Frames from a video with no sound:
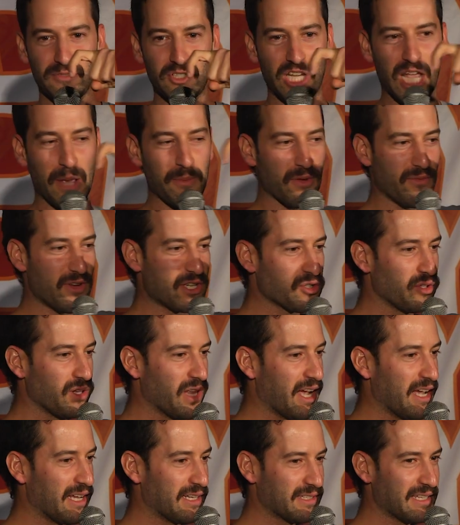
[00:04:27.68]
She gave me a visual
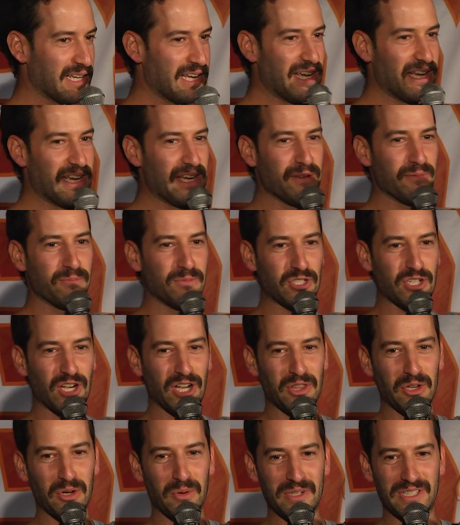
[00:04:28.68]
aid, which I
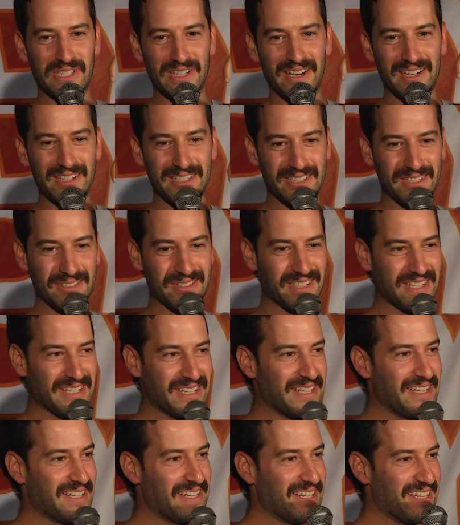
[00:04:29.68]
thought was nice.
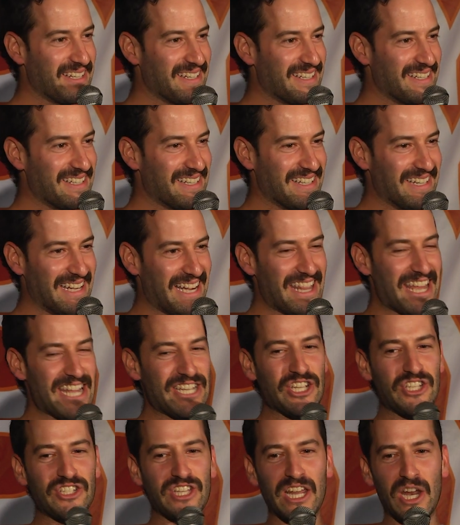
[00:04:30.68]
And then
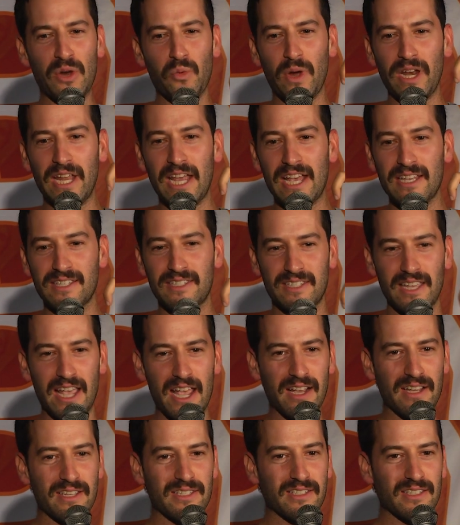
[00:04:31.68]
she said, and when he has
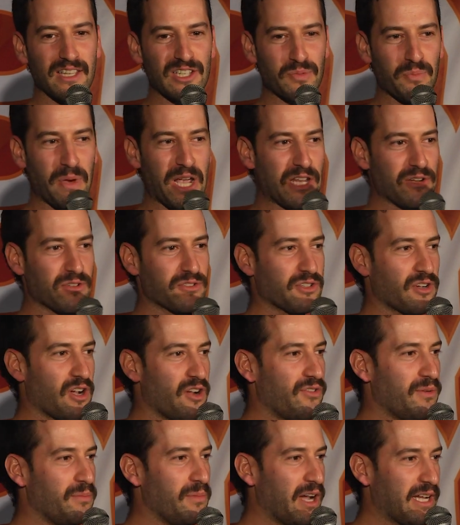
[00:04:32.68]
sex, his penis will go
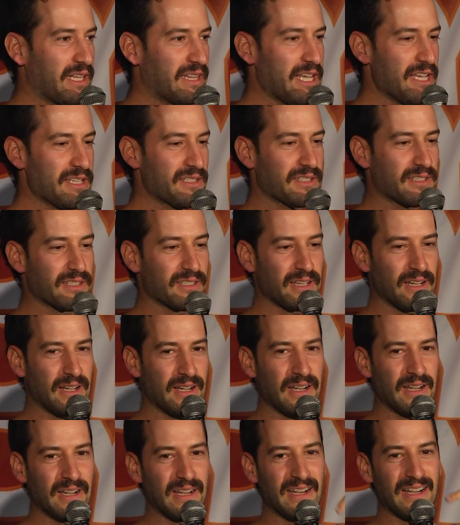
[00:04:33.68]
from like this
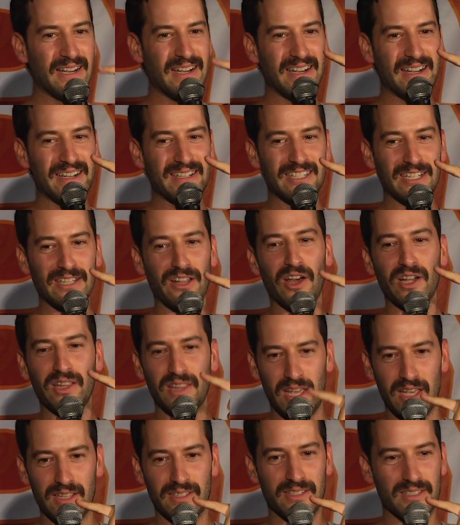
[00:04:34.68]
to like
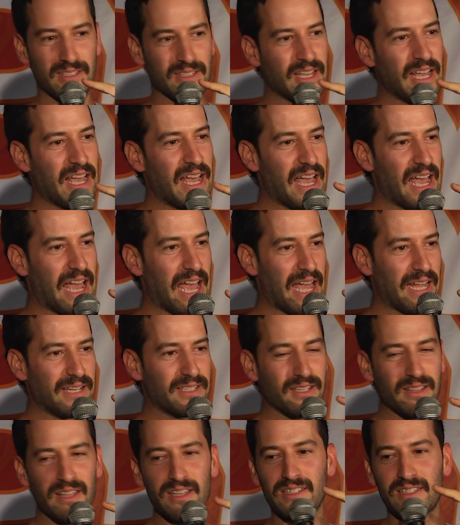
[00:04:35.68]
this. And
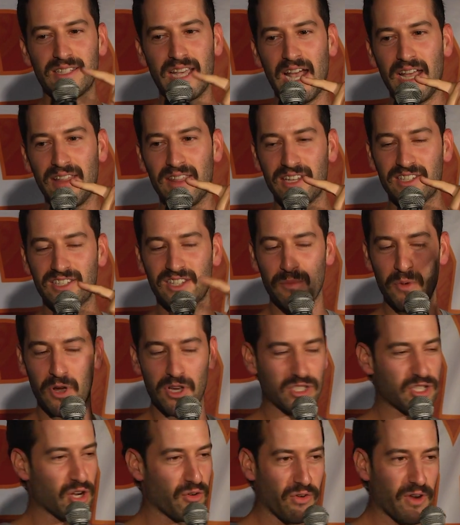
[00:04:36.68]
to this day, that's the
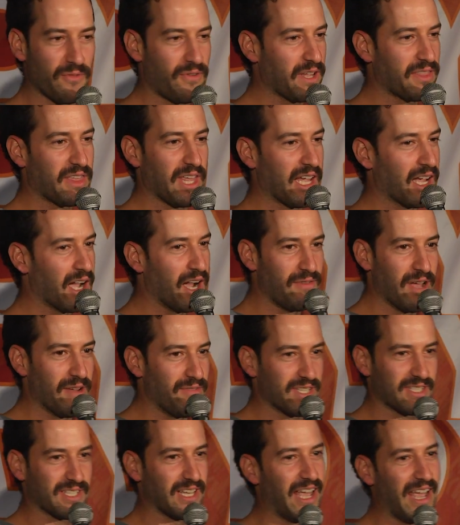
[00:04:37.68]
most horrific thing I've
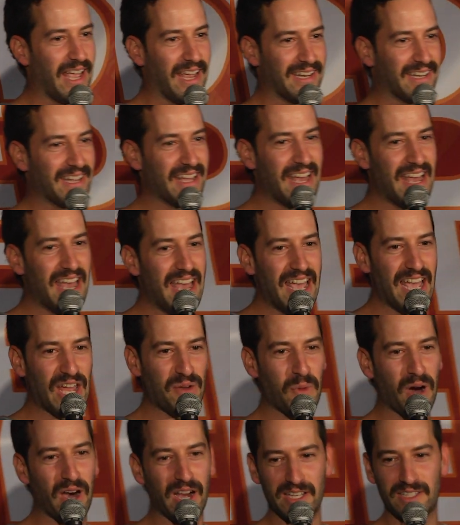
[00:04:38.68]
ever seen in
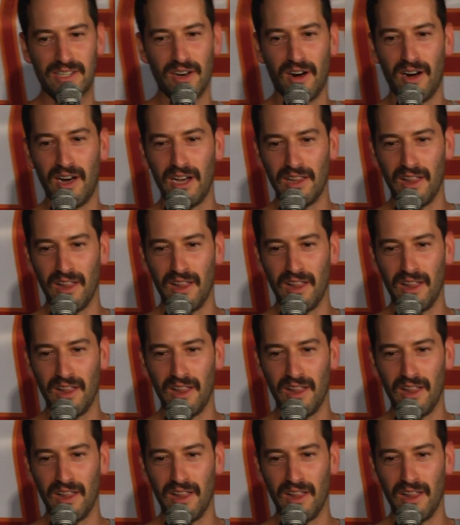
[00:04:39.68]
my entire